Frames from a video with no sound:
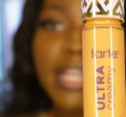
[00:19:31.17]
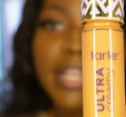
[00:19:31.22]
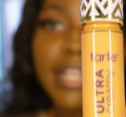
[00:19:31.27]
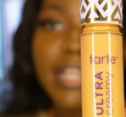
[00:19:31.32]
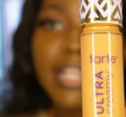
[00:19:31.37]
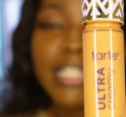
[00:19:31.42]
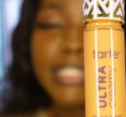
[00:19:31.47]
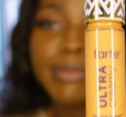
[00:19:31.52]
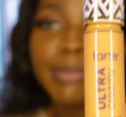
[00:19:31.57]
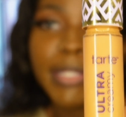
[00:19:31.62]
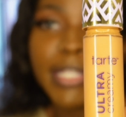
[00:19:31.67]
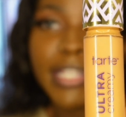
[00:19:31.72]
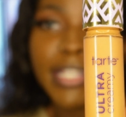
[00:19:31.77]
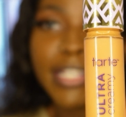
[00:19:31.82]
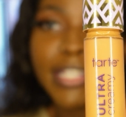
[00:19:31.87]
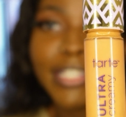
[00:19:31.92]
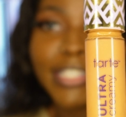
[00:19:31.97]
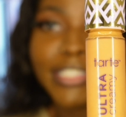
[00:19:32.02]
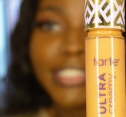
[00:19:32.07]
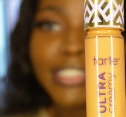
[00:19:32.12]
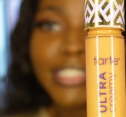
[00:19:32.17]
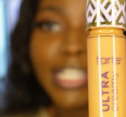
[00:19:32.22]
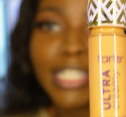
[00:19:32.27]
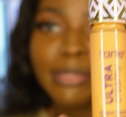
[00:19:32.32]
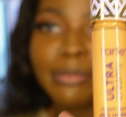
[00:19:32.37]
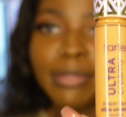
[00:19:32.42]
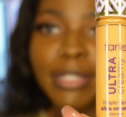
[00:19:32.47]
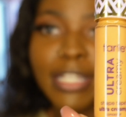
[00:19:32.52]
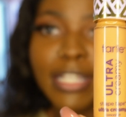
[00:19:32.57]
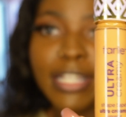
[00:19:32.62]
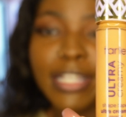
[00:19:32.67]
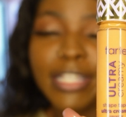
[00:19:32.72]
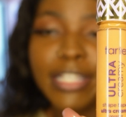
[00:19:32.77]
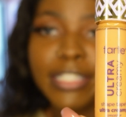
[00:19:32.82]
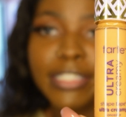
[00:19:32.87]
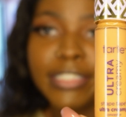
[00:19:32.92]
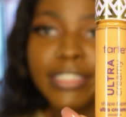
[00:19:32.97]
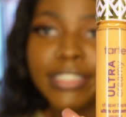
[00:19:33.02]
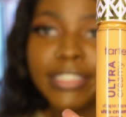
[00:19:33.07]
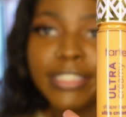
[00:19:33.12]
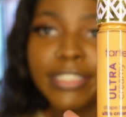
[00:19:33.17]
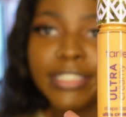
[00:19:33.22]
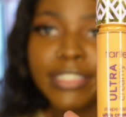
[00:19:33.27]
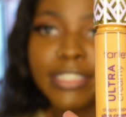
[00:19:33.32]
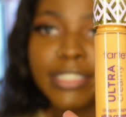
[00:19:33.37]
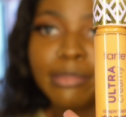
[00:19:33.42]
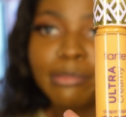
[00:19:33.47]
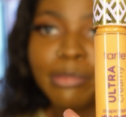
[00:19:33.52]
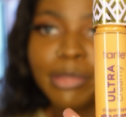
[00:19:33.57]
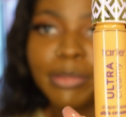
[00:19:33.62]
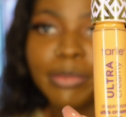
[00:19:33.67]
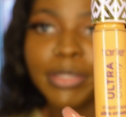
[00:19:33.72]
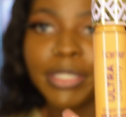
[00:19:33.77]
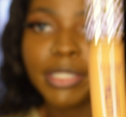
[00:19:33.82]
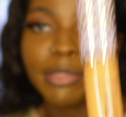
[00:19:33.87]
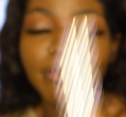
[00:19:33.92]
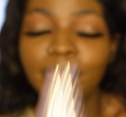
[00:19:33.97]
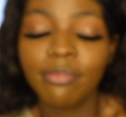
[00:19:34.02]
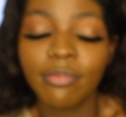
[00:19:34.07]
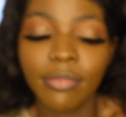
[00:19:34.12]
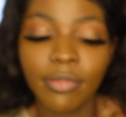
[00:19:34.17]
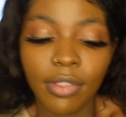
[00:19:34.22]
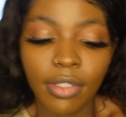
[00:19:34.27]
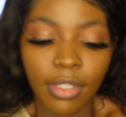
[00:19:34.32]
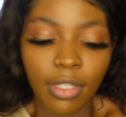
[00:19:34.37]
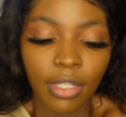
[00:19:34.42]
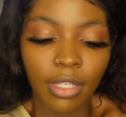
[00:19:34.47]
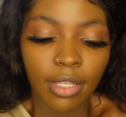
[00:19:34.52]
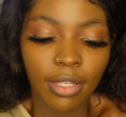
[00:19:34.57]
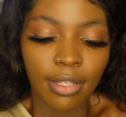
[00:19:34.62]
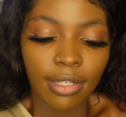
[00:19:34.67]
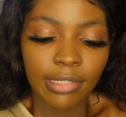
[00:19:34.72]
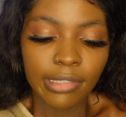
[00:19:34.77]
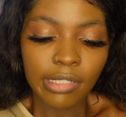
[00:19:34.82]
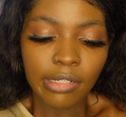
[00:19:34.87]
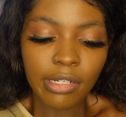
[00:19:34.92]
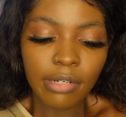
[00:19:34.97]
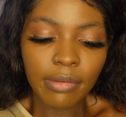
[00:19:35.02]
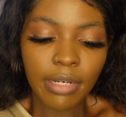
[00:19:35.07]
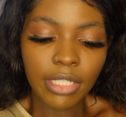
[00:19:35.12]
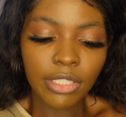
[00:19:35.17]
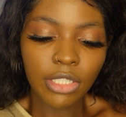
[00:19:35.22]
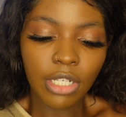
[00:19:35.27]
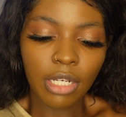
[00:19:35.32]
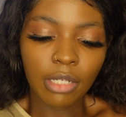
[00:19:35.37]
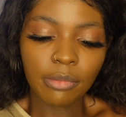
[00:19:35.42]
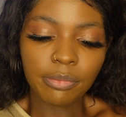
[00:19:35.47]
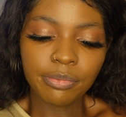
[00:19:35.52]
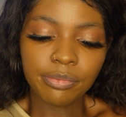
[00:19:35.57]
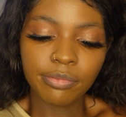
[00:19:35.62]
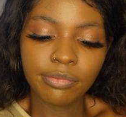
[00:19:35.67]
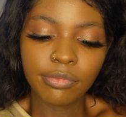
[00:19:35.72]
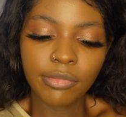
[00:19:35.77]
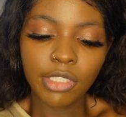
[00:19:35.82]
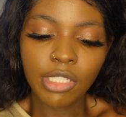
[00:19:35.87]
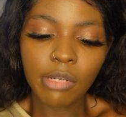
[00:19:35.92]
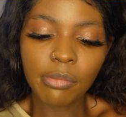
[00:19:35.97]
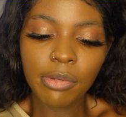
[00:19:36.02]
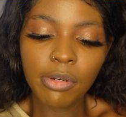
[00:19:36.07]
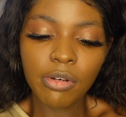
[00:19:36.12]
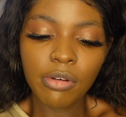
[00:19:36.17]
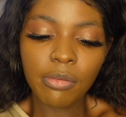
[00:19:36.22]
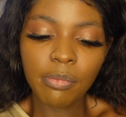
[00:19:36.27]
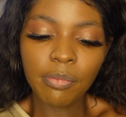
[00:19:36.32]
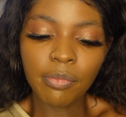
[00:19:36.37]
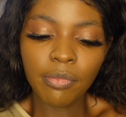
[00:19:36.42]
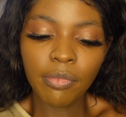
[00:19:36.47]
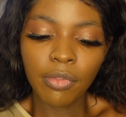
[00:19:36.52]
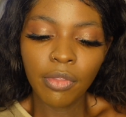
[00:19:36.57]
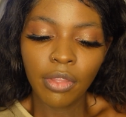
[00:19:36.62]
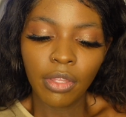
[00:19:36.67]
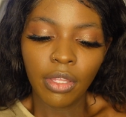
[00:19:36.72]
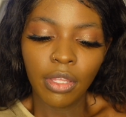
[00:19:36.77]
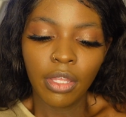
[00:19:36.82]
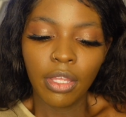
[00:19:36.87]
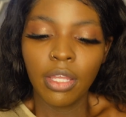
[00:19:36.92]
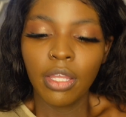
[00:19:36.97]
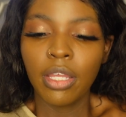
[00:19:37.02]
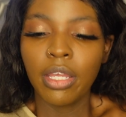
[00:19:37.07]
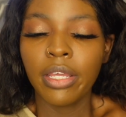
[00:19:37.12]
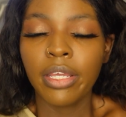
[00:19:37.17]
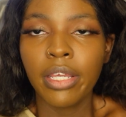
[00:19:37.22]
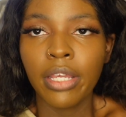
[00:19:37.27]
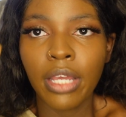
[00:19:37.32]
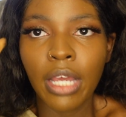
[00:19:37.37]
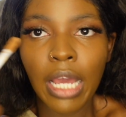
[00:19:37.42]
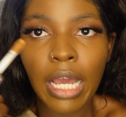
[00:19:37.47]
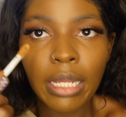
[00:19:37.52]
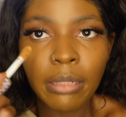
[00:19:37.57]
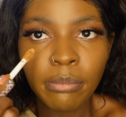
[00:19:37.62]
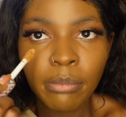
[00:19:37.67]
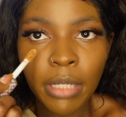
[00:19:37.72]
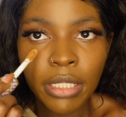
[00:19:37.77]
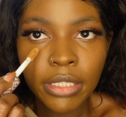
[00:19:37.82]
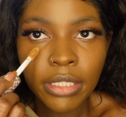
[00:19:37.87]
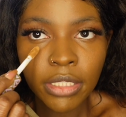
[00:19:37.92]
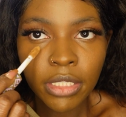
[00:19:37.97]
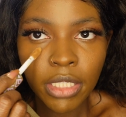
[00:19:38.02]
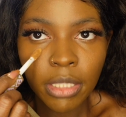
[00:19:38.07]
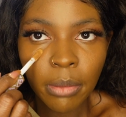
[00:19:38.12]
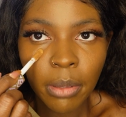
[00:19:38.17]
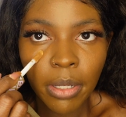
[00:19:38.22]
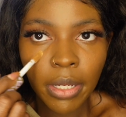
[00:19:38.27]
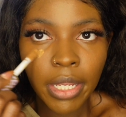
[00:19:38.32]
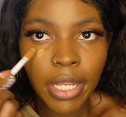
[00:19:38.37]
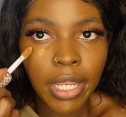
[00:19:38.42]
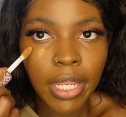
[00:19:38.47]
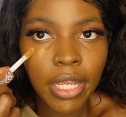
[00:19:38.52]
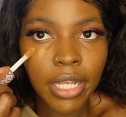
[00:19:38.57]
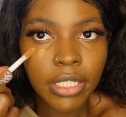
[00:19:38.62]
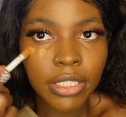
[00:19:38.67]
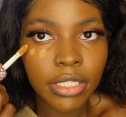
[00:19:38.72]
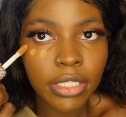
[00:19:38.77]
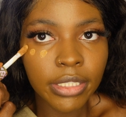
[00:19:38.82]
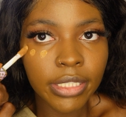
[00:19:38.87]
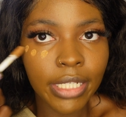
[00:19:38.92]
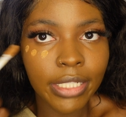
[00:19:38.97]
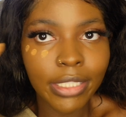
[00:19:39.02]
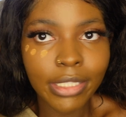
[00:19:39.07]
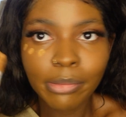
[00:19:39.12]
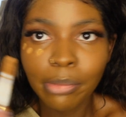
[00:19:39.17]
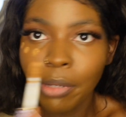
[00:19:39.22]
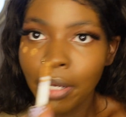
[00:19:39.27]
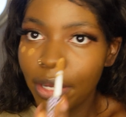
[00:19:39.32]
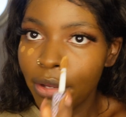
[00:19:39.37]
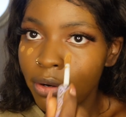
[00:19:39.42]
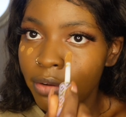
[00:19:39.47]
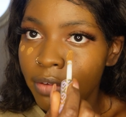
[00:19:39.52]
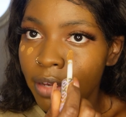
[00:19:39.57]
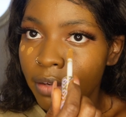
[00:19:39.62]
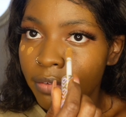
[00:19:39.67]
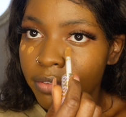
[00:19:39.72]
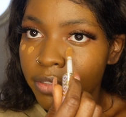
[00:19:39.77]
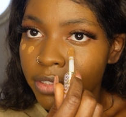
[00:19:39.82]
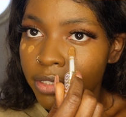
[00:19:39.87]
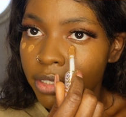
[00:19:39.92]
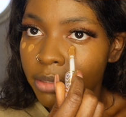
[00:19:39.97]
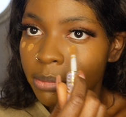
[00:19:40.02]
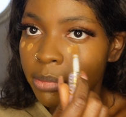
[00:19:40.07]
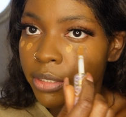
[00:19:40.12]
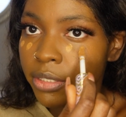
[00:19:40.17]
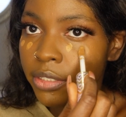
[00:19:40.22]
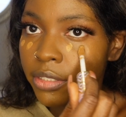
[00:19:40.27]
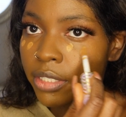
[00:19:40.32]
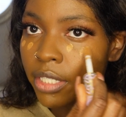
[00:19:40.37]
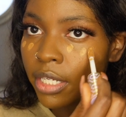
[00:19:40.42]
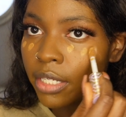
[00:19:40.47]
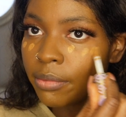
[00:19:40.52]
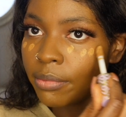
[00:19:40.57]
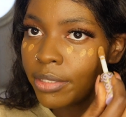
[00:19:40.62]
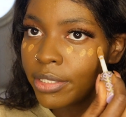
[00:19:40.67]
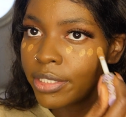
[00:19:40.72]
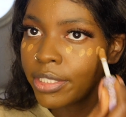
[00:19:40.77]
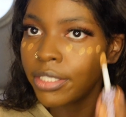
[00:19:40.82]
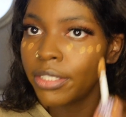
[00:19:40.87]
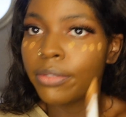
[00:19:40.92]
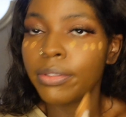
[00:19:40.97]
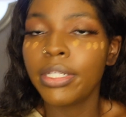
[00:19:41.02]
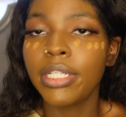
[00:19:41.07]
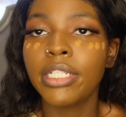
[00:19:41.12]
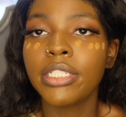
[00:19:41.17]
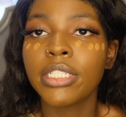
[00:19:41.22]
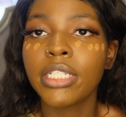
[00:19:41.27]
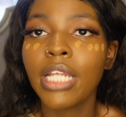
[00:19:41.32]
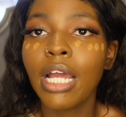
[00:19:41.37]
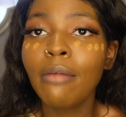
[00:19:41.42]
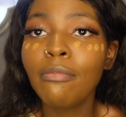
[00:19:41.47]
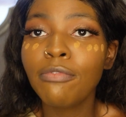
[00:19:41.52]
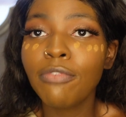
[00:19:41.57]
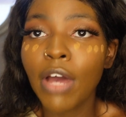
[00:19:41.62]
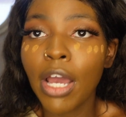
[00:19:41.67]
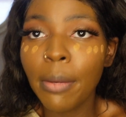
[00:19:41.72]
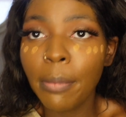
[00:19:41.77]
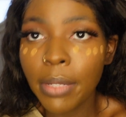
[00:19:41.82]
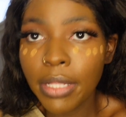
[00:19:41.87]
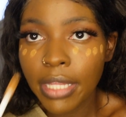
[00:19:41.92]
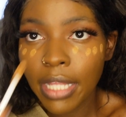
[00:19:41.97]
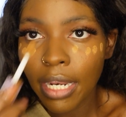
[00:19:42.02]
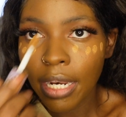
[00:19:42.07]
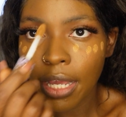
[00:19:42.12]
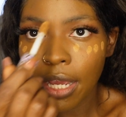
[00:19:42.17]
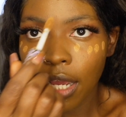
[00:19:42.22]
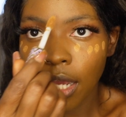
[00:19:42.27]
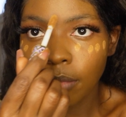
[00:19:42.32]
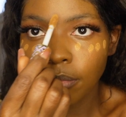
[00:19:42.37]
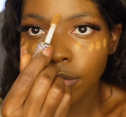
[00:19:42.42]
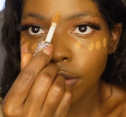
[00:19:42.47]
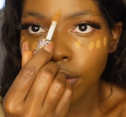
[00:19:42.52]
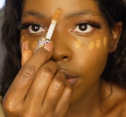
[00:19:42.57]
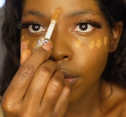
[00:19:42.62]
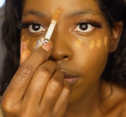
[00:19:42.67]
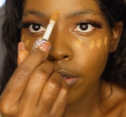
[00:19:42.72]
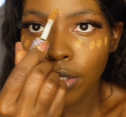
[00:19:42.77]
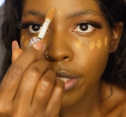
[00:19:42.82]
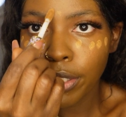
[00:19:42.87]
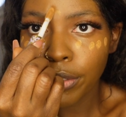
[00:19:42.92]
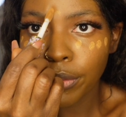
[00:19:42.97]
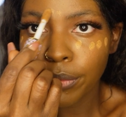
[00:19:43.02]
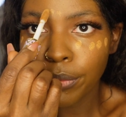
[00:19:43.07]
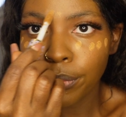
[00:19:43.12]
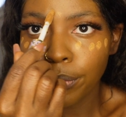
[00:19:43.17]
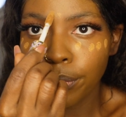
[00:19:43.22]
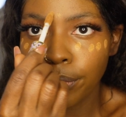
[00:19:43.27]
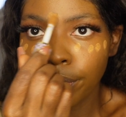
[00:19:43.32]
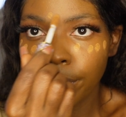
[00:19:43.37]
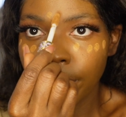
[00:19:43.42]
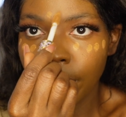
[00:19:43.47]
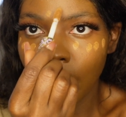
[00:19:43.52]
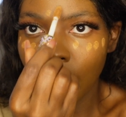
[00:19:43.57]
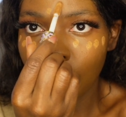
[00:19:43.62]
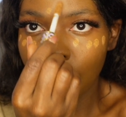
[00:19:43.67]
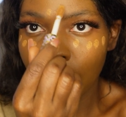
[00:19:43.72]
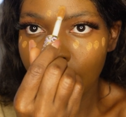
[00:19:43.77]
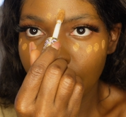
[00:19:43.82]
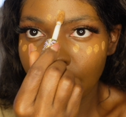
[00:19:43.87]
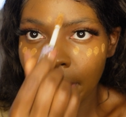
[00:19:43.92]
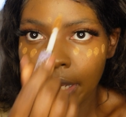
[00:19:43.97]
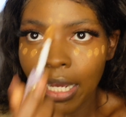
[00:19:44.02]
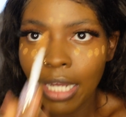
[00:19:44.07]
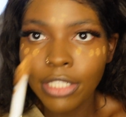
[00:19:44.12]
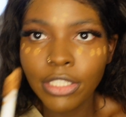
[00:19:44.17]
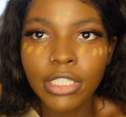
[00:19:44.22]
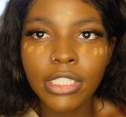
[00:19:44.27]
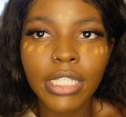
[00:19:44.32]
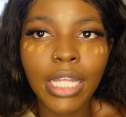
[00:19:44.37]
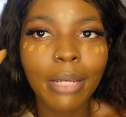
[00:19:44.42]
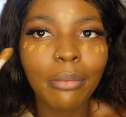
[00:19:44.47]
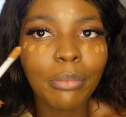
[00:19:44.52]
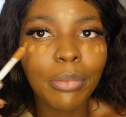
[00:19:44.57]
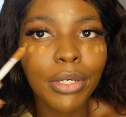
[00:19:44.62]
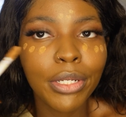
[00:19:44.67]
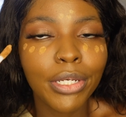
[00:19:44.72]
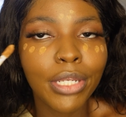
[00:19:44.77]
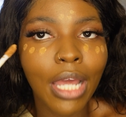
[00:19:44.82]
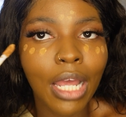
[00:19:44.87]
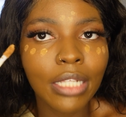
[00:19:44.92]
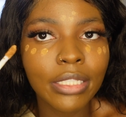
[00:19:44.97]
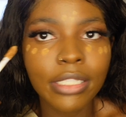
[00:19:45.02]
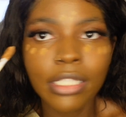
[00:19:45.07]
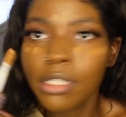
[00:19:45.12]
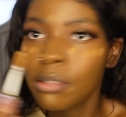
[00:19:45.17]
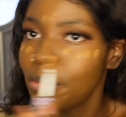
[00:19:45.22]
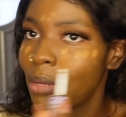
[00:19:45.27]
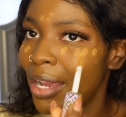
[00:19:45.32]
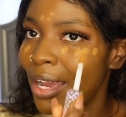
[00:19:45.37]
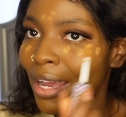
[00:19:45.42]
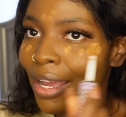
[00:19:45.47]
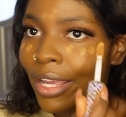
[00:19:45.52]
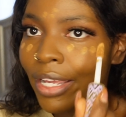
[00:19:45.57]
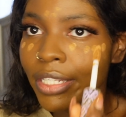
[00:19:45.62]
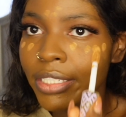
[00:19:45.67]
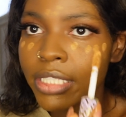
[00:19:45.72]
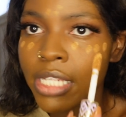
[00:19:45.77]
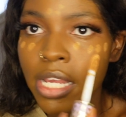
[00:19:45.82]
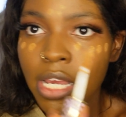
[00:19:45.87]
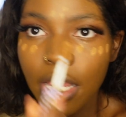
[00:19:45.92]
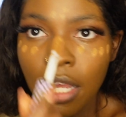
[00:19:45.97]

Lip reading: That's what it is. That's what it is. Period. So anyways, y'all, so boom, I messaged him on Hinge, because at this point I don't even have his number. Like, we still on Hinge, and I'm fine with that. Like, I'm totally cool, y'all. By the way, I just like put dots under my eyes,